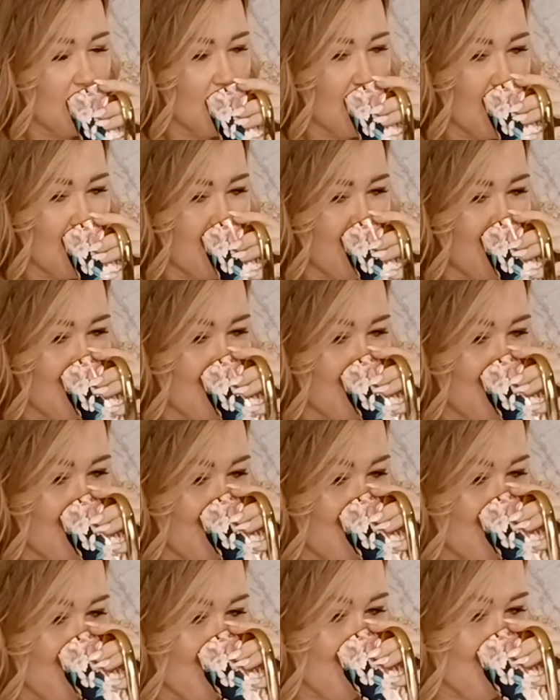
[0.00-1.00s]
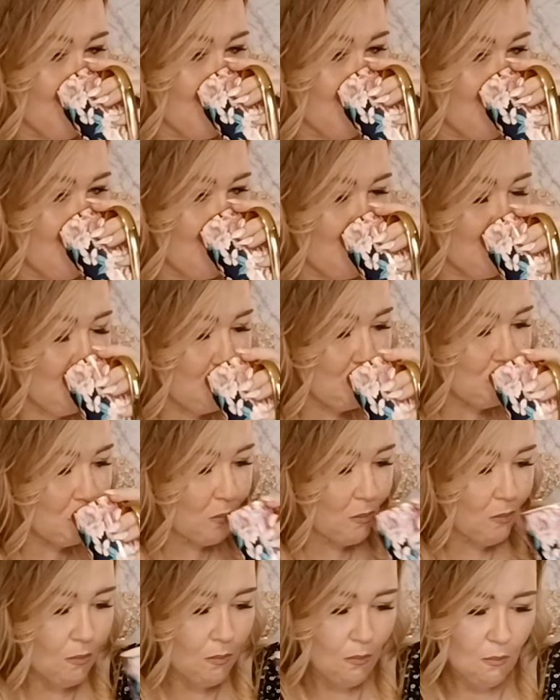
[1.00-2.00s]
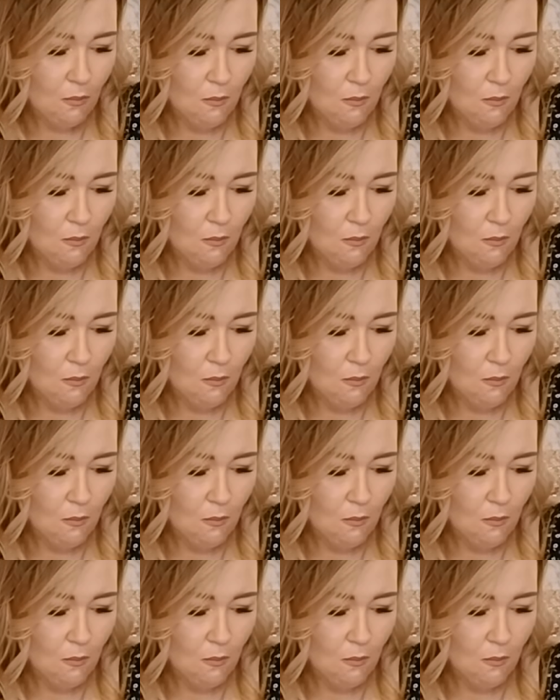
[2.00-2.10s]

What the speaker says: (no one is talking)